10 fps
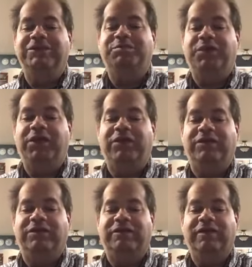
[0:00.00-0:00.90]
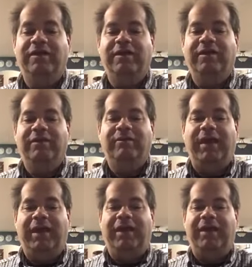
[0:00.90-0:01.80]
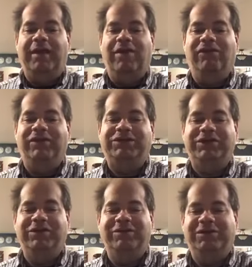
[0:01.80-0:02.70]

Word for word: Spews. May over June